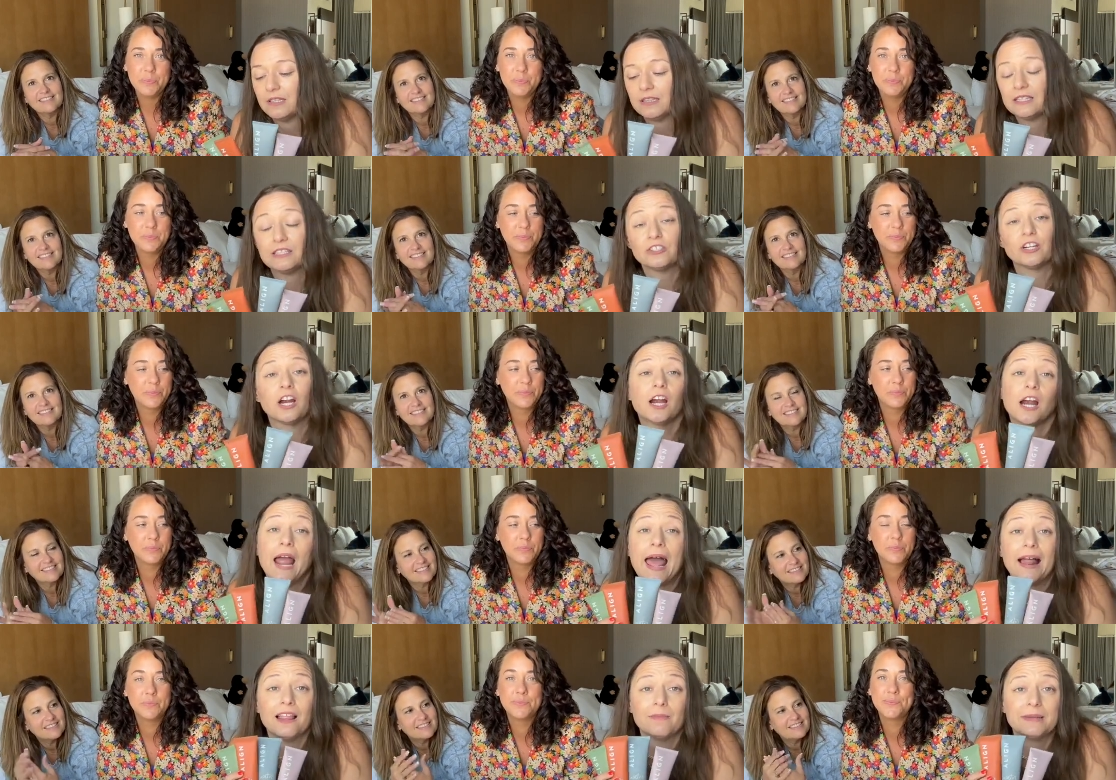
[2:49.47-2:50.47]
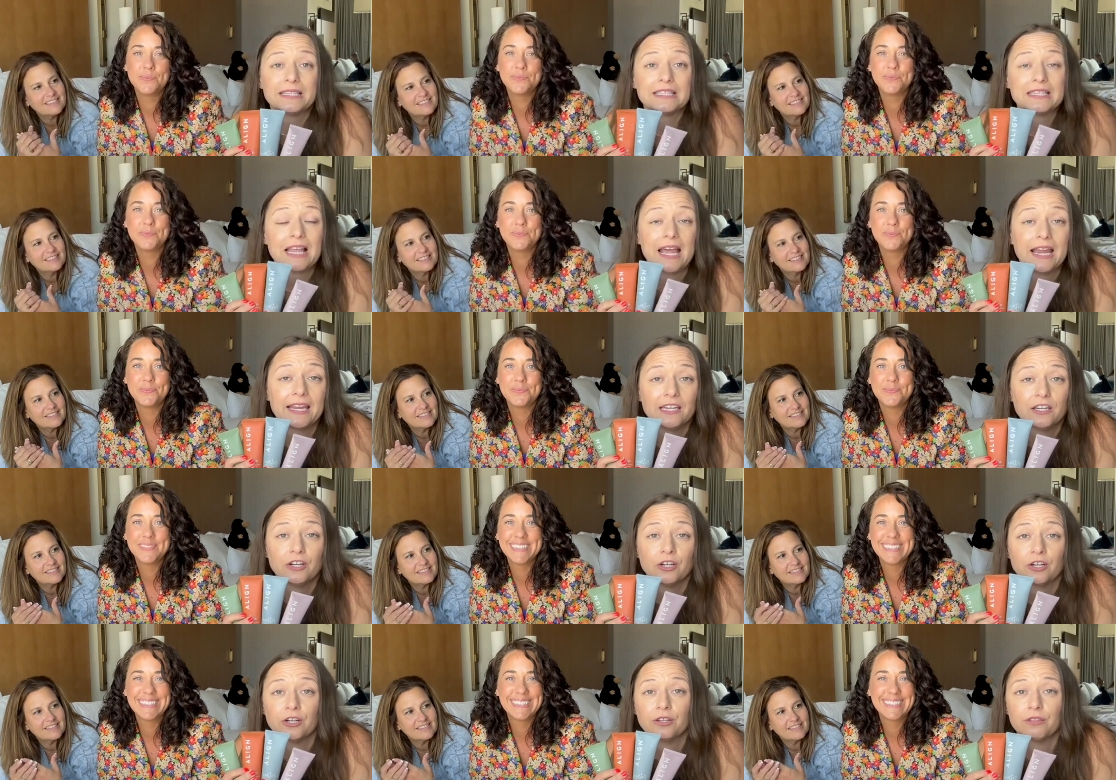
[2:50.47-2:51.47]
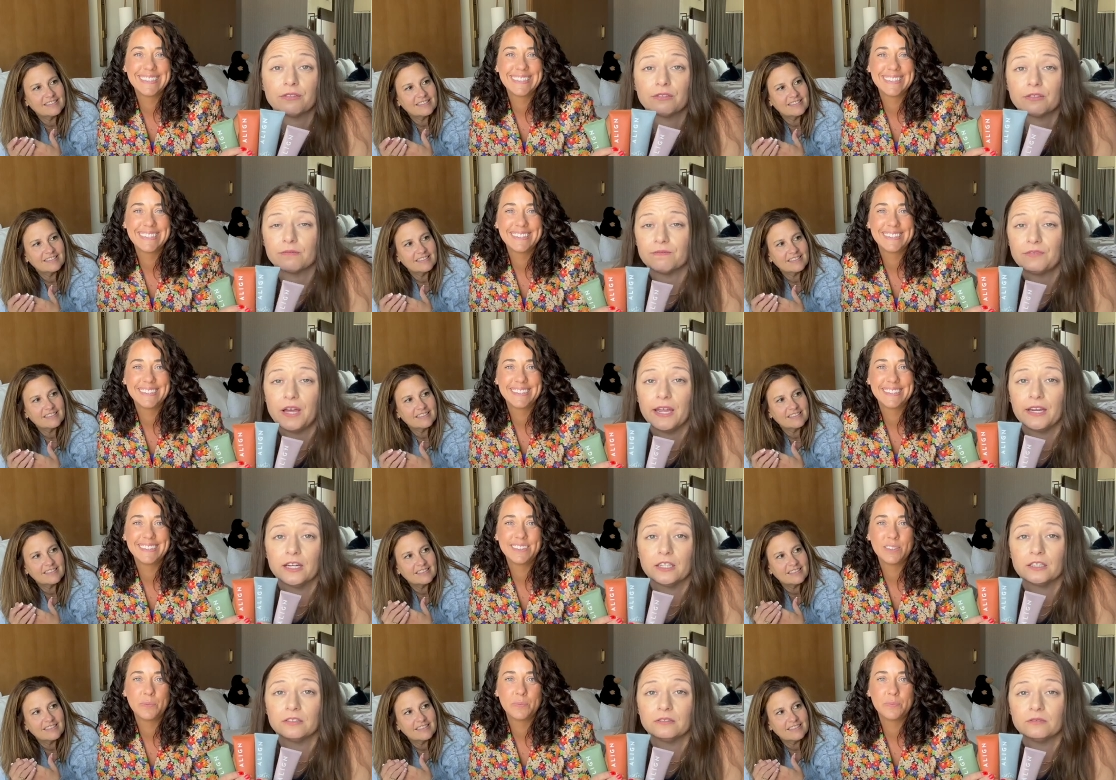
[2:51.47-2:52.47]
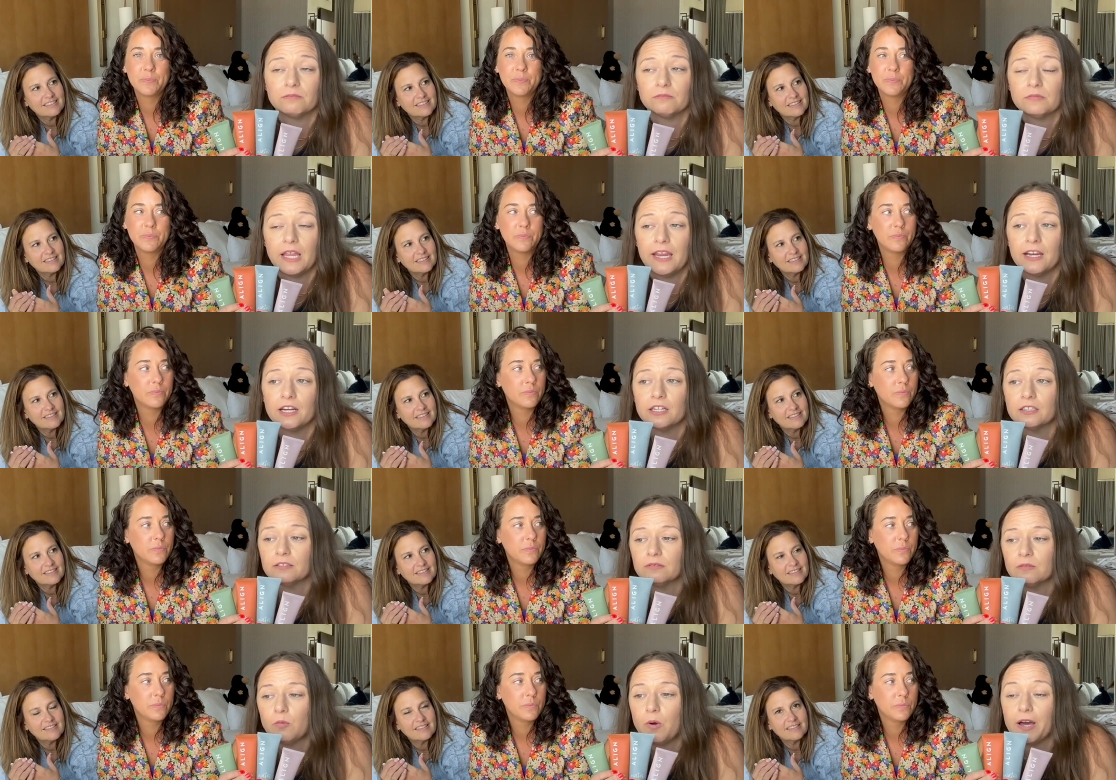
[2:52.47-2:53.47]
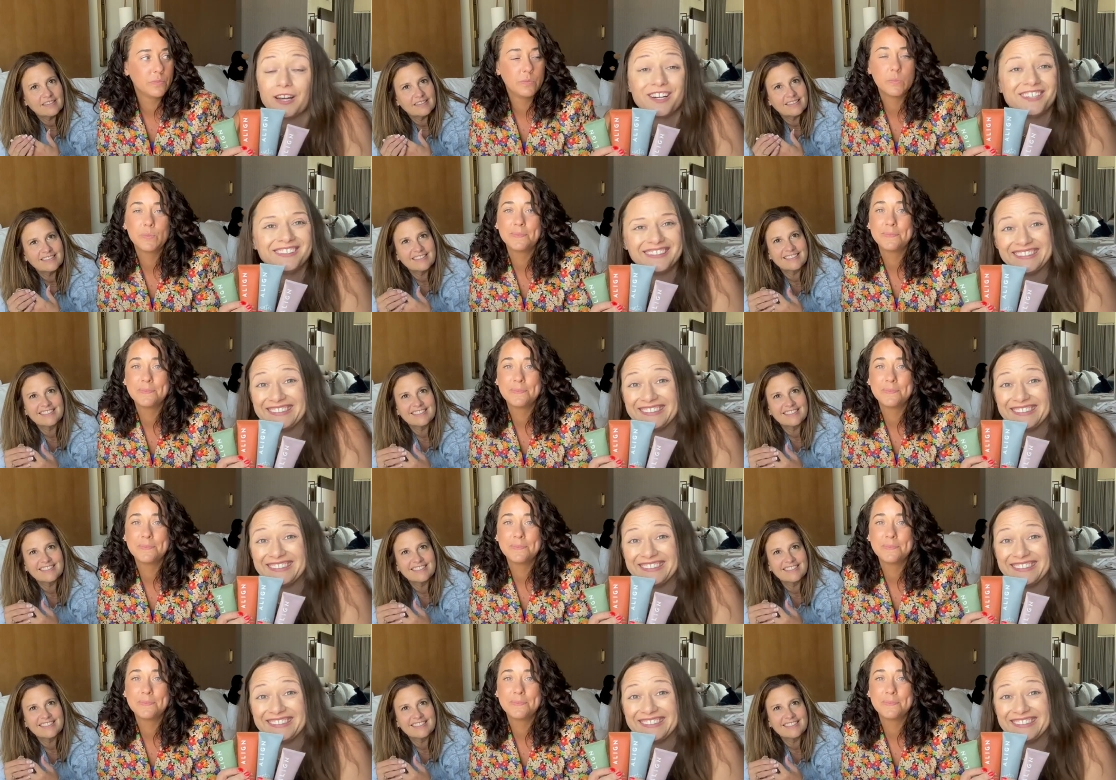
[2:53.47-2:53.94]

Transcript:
Speaker 1: These are our Elements line: earth, fire, air, water.